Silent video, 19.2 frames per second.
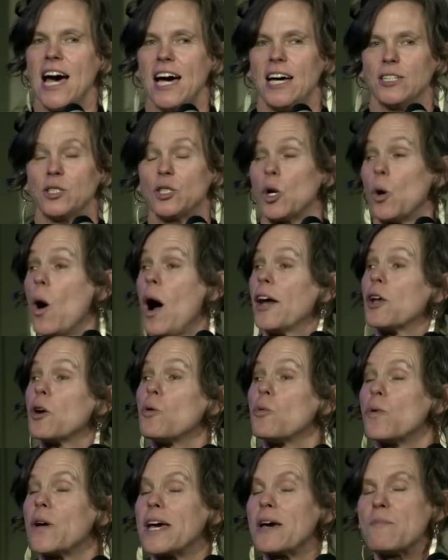So on a
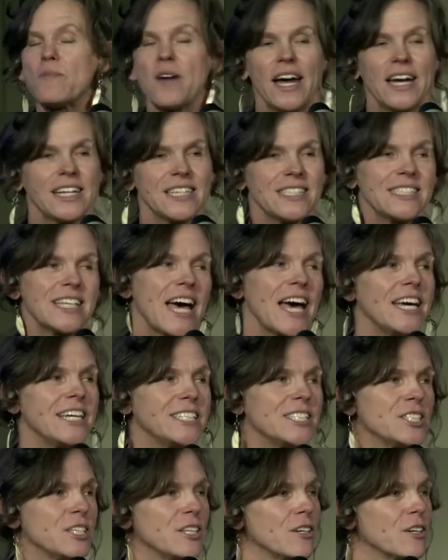whim, I decide
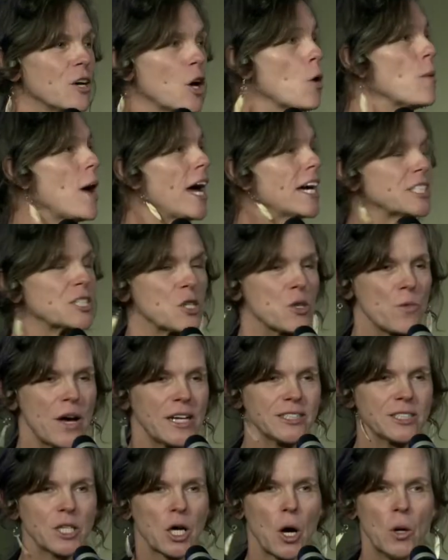to go back to the
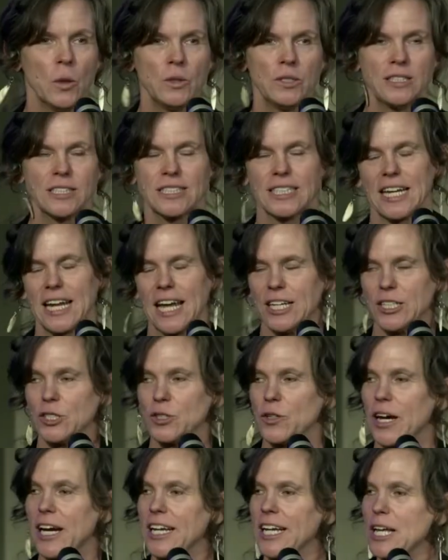West Coast, and I
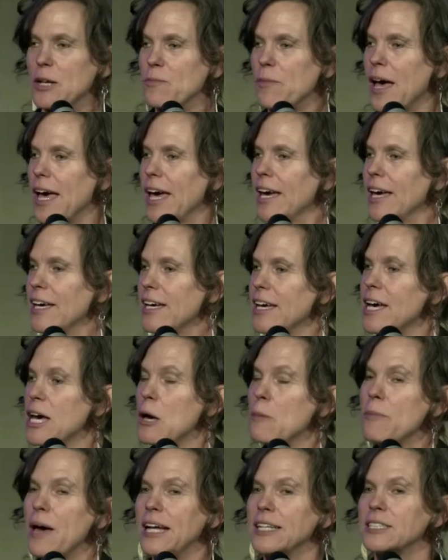trade in my
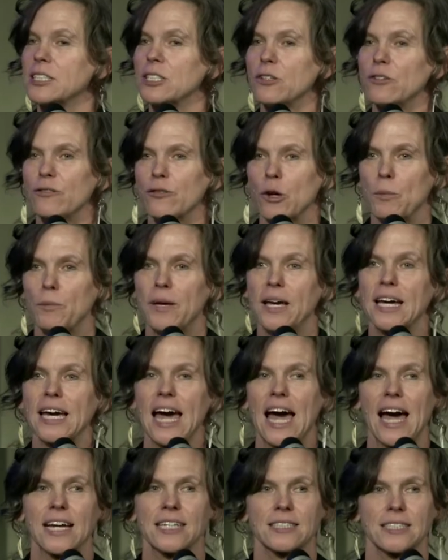pencil for a
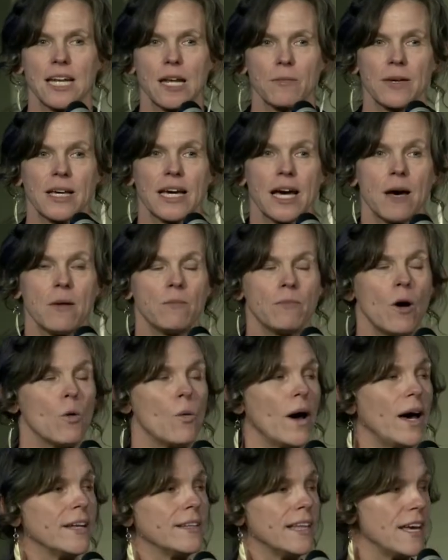pickaxe, and I become a
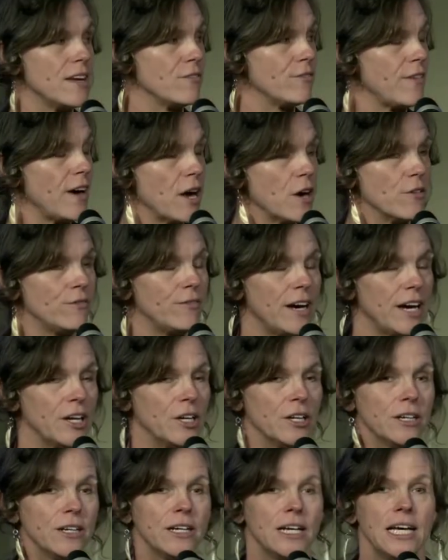wildland
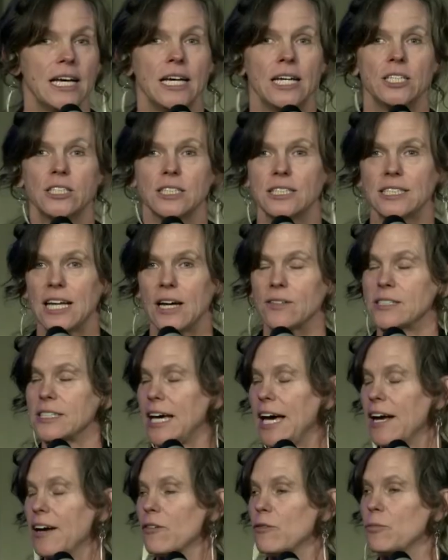firefighter just
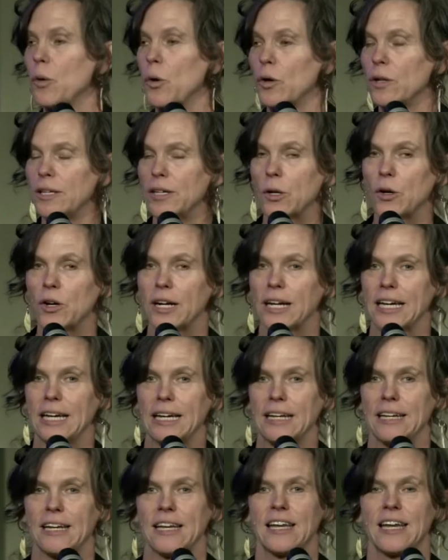outside of Portland,
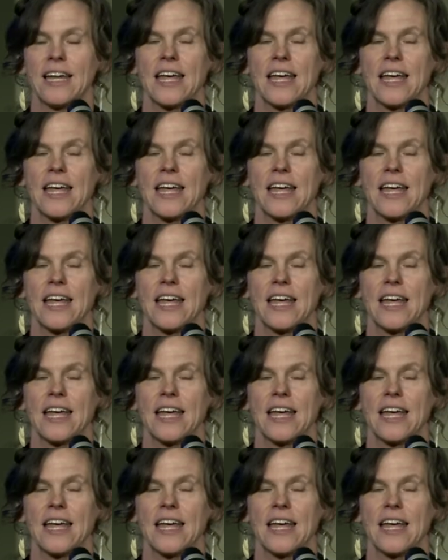Oregon.